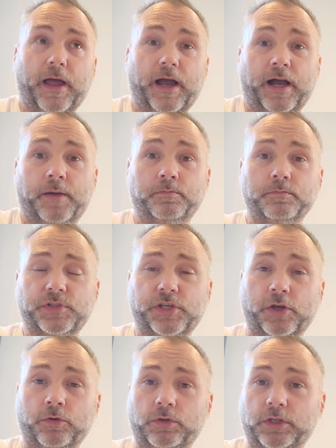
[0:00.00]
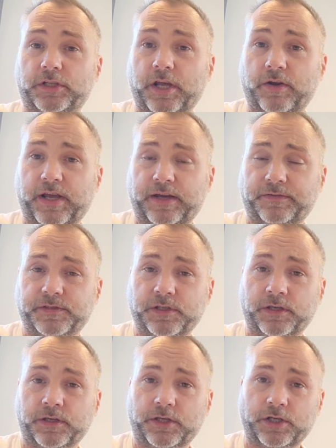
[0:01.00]
Um, so you don't have
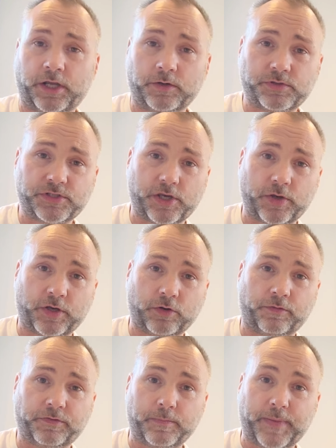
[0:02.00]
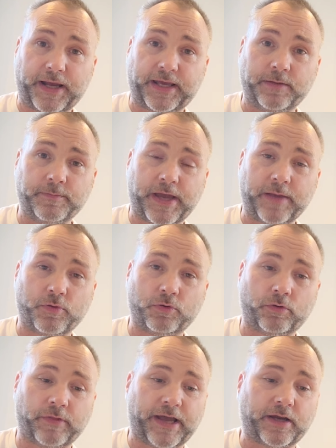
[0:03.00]
to, you know, soak it off the backing paper and
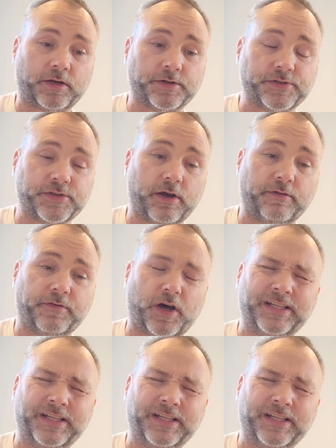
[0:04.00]
all that kind of stuff.